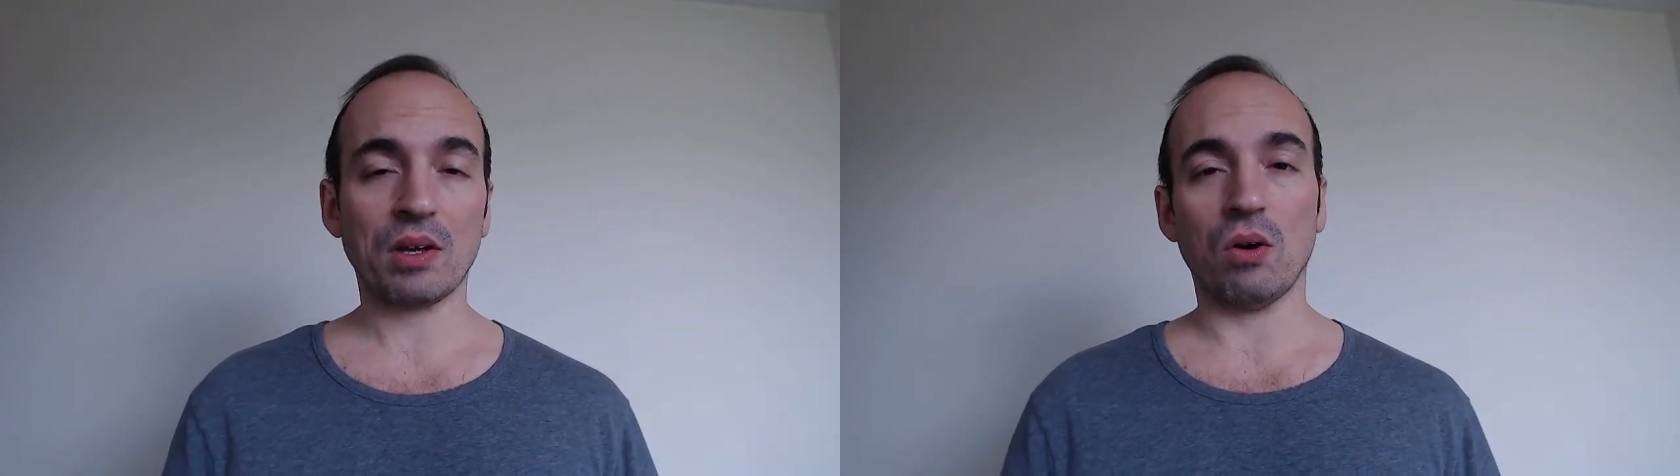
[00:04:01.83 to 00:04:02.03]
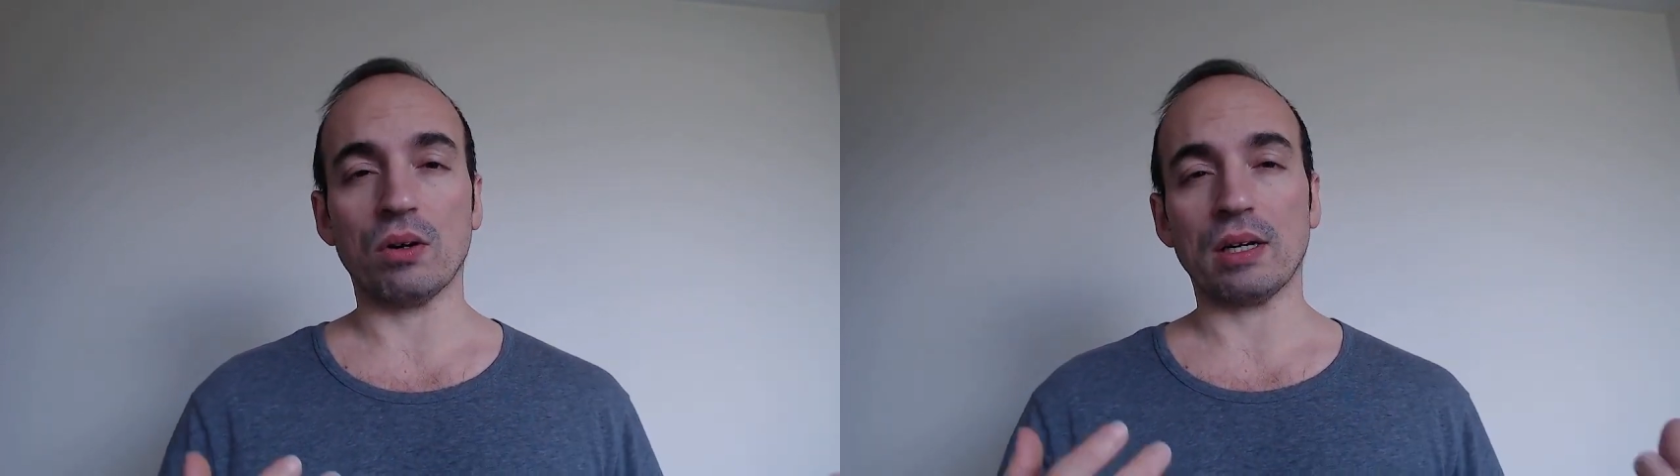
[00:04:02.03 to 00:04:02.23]

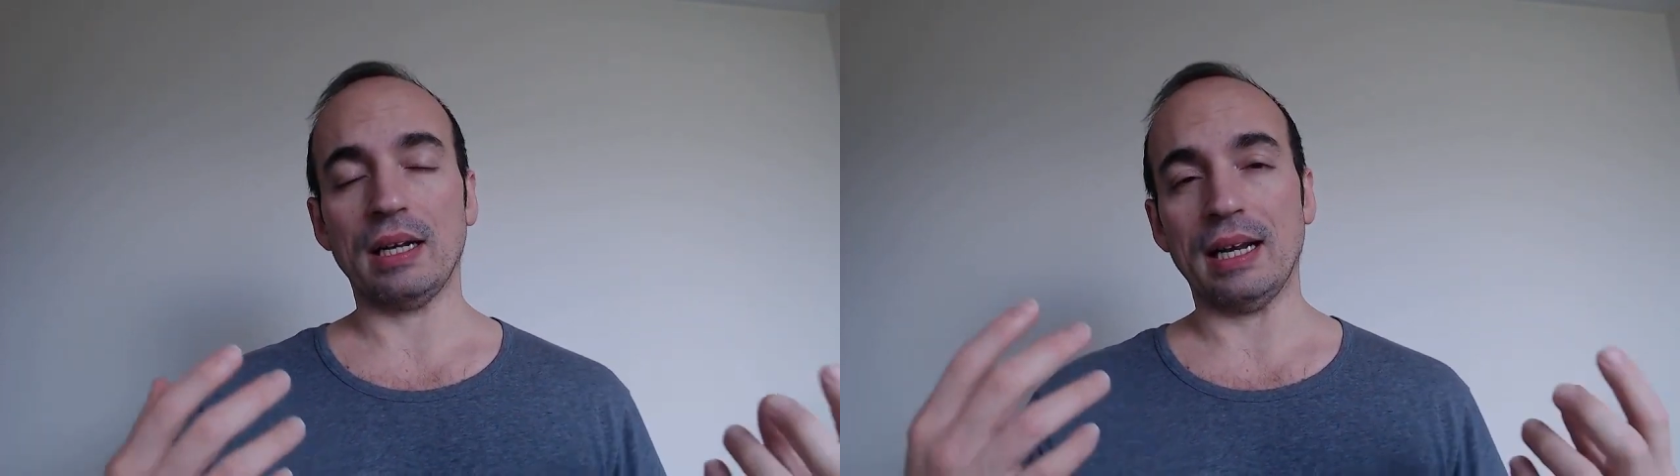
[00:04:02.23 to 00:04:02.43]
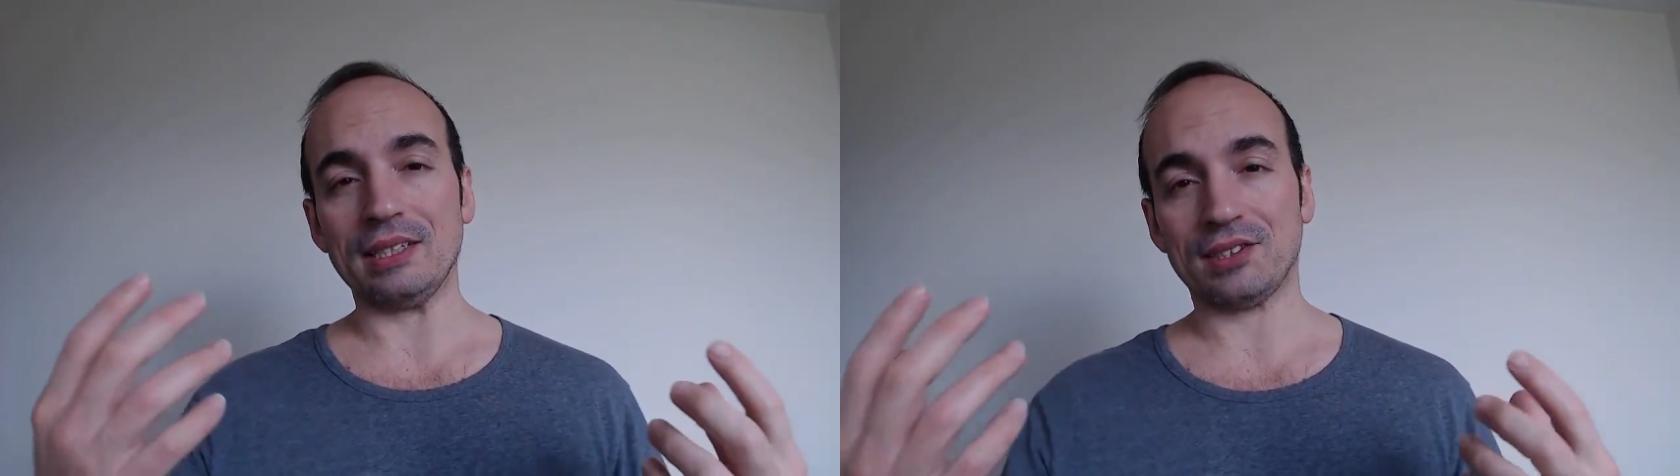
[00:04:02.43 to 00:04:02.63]
or
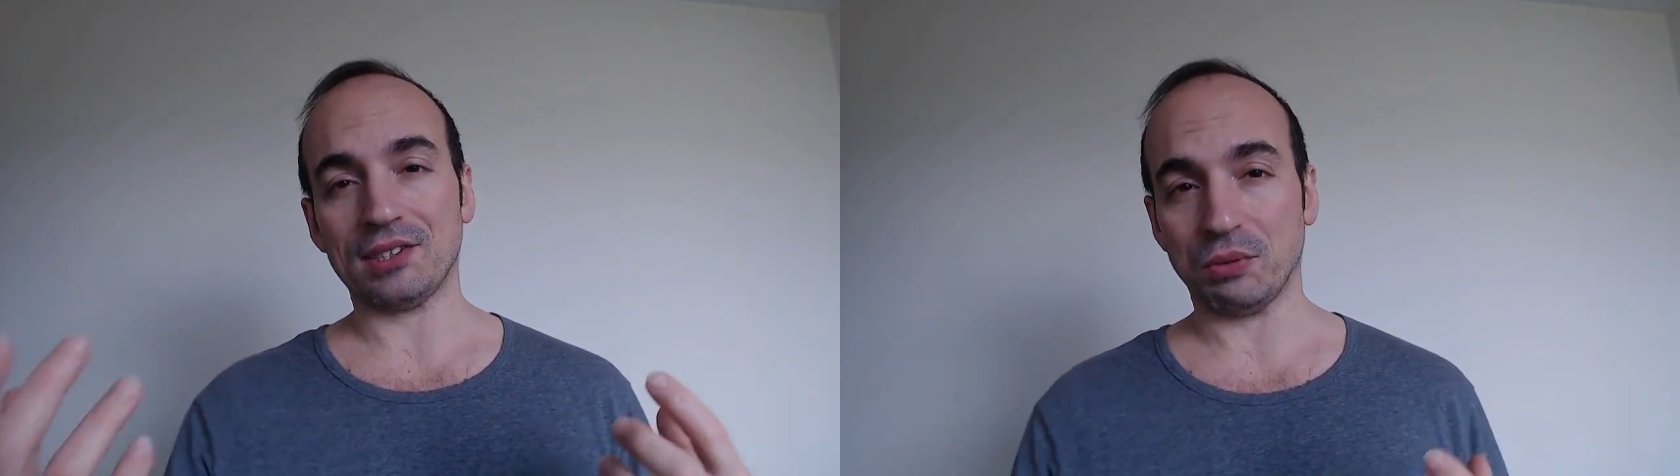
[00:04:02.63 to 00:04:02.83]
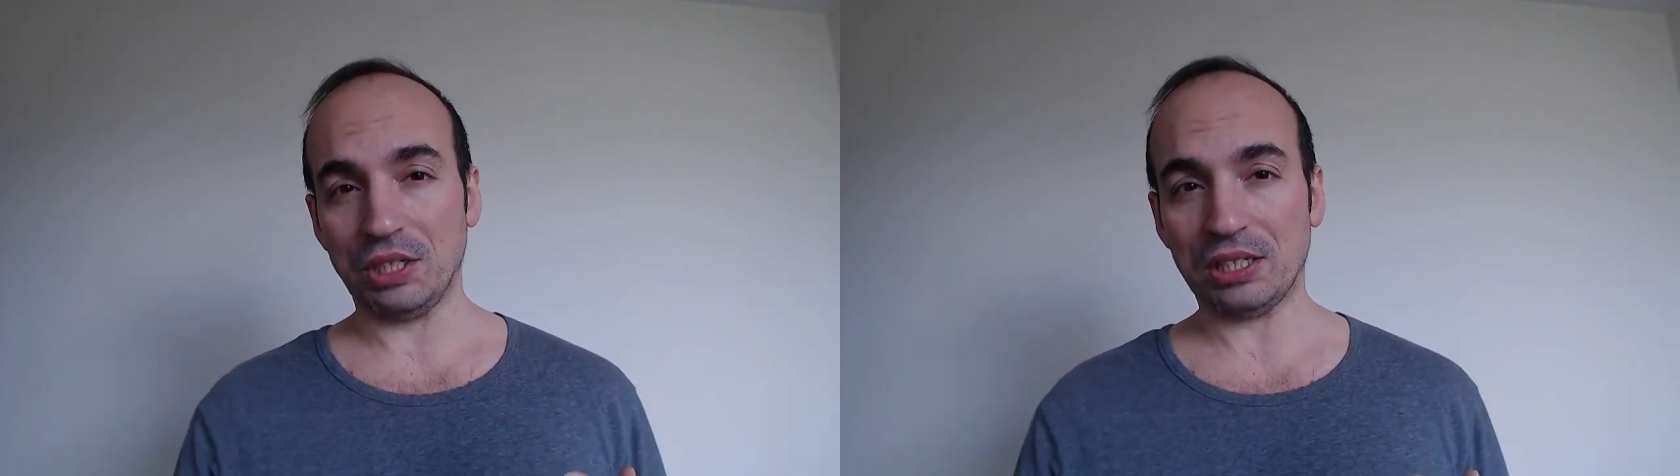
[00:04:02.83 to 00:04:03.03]
less
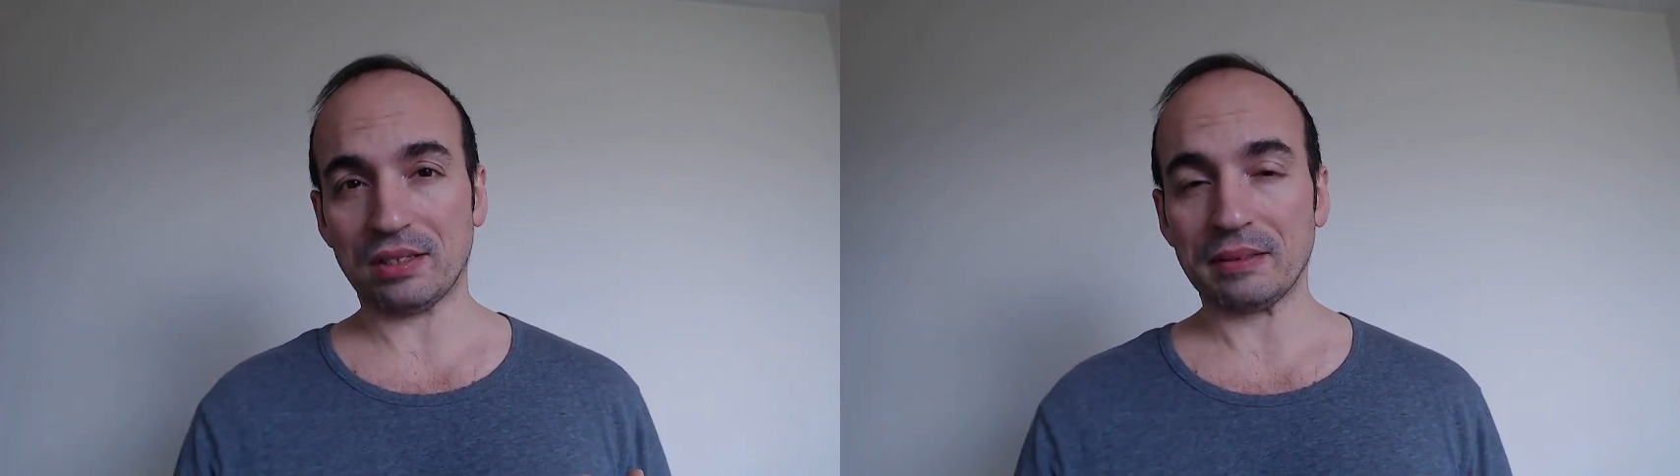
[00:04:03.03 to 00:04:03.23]
sweet.